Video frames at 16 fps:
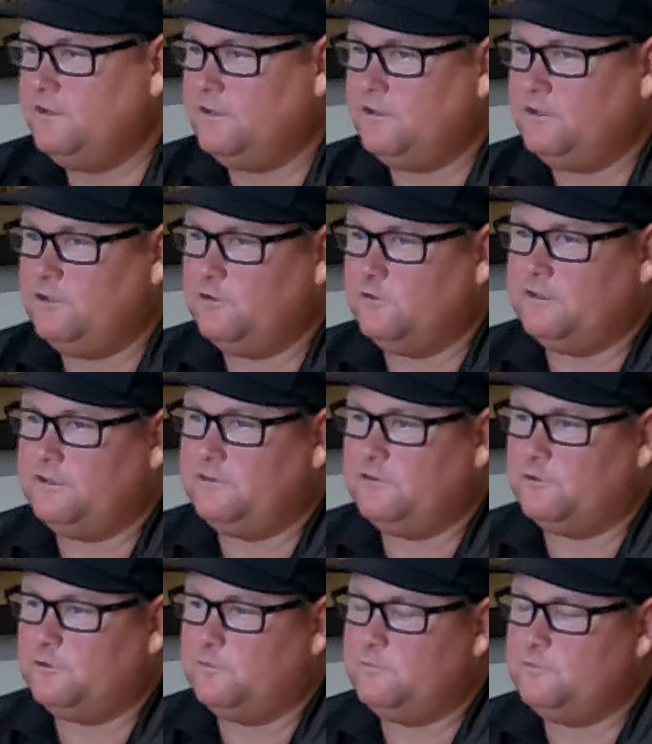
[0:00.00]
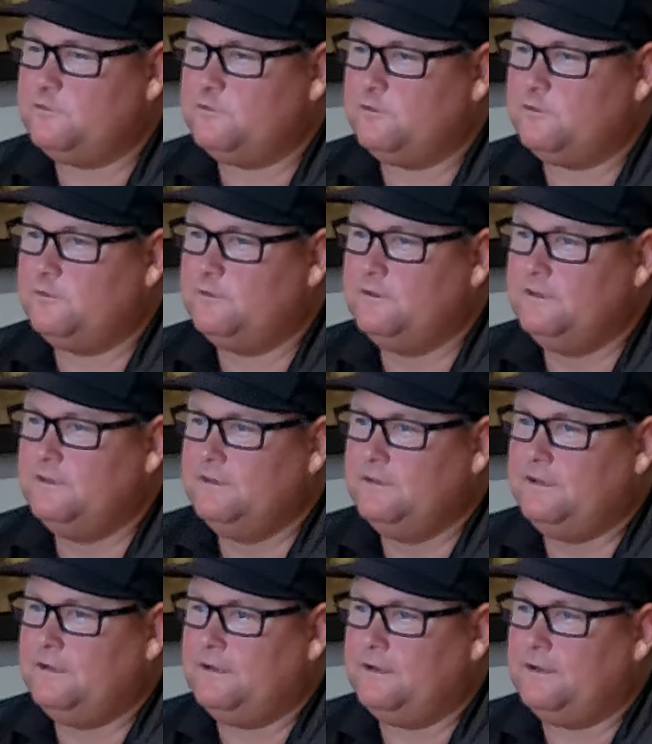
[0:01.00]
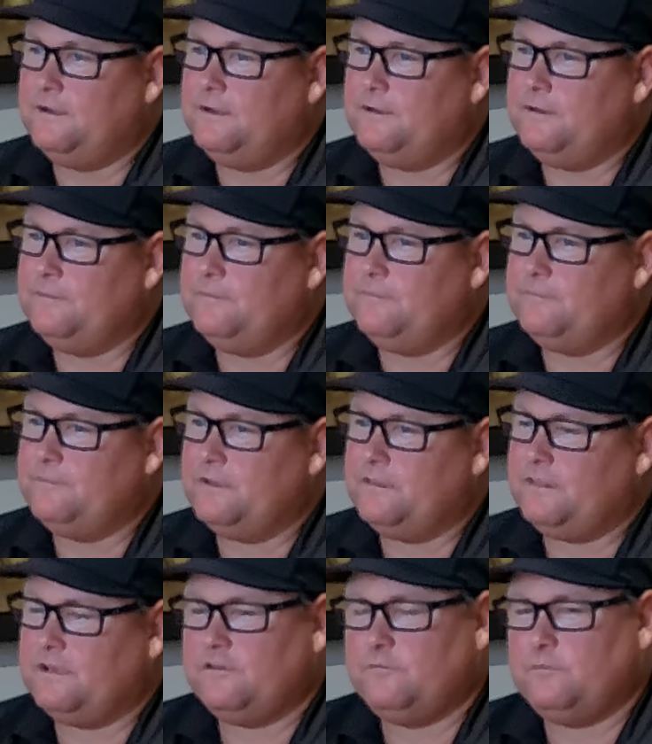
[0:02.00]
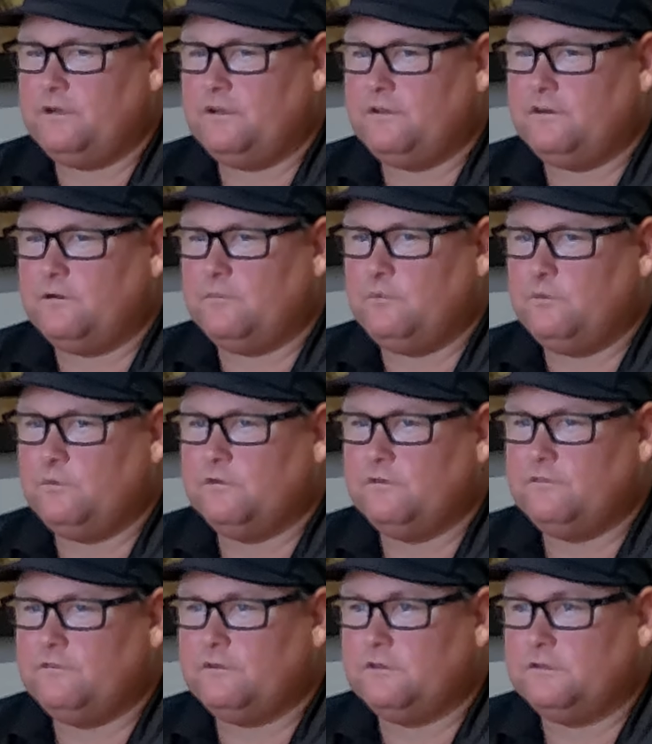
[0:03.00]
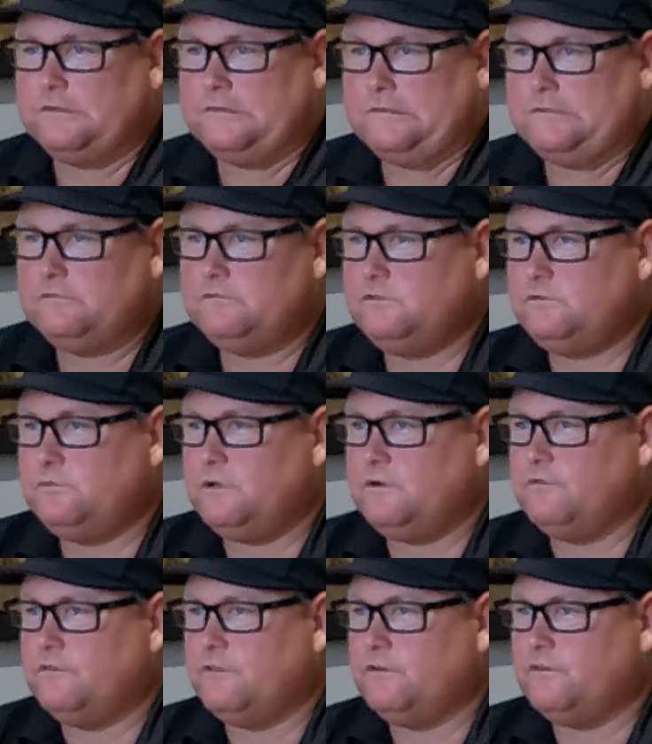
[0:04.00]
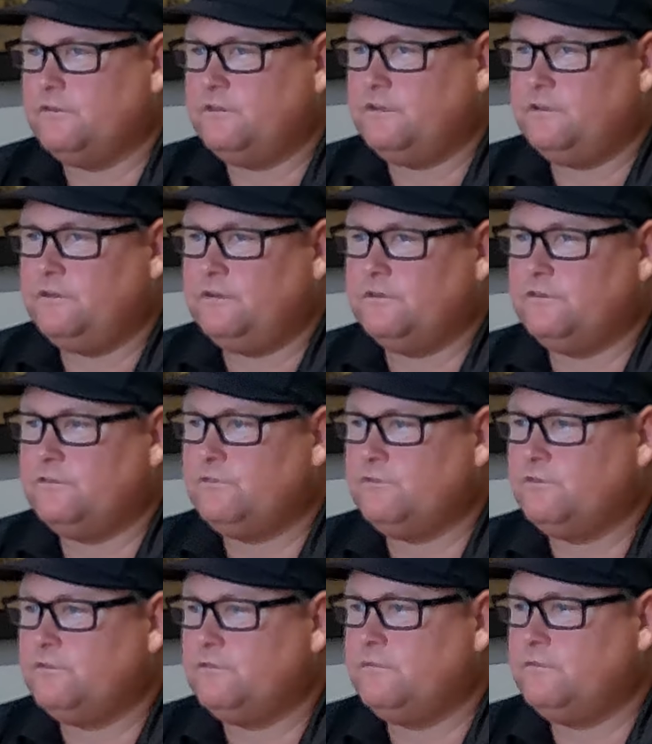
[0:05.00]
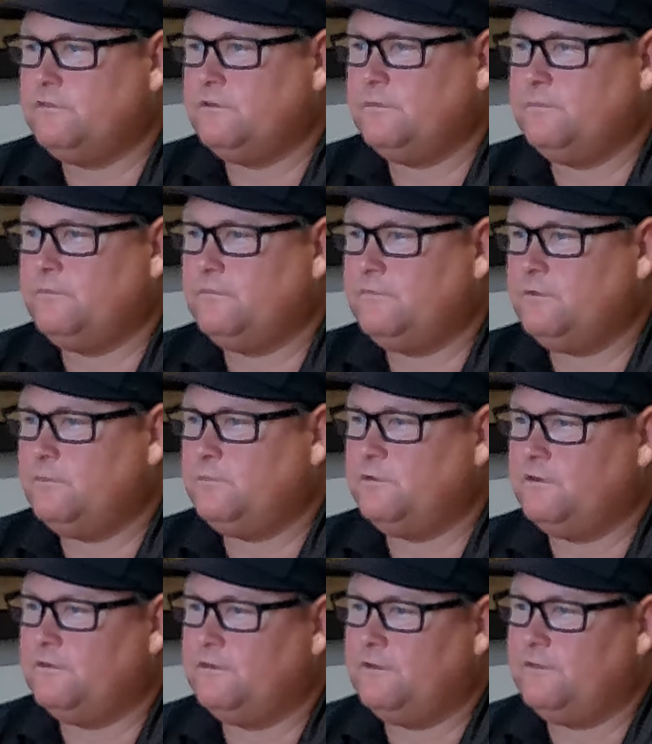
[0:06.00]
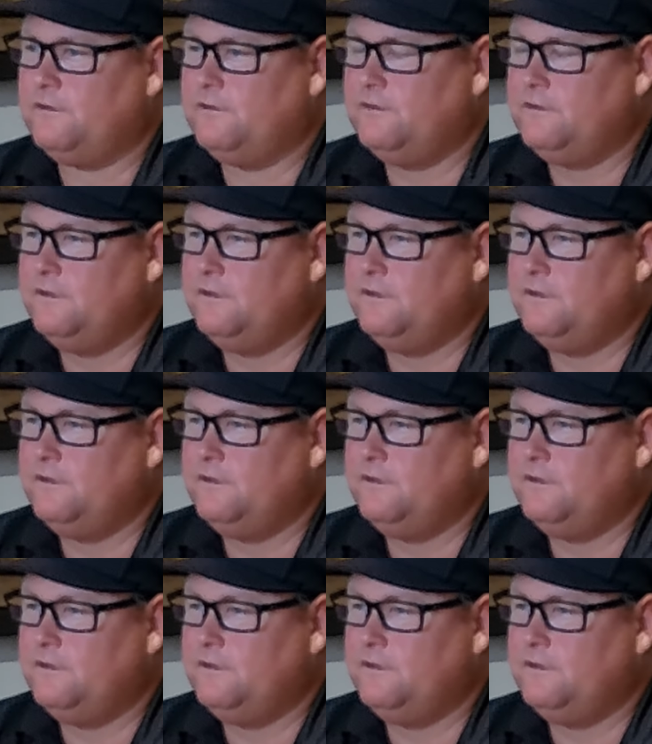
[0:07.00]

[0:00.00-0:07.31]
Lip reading: a yearly term. So I think I've been on our board for 12 or 13 years or somewhere around there.